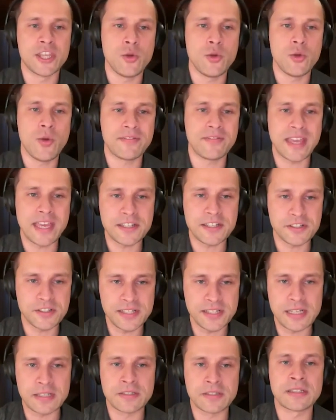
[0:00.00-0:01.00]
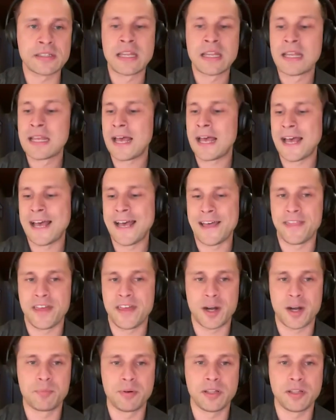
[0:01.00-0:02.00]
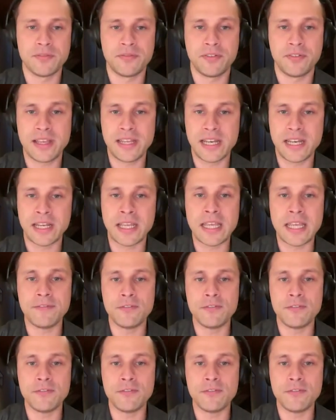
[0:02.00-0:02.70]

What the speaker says: you have cancer cells that are proliferating.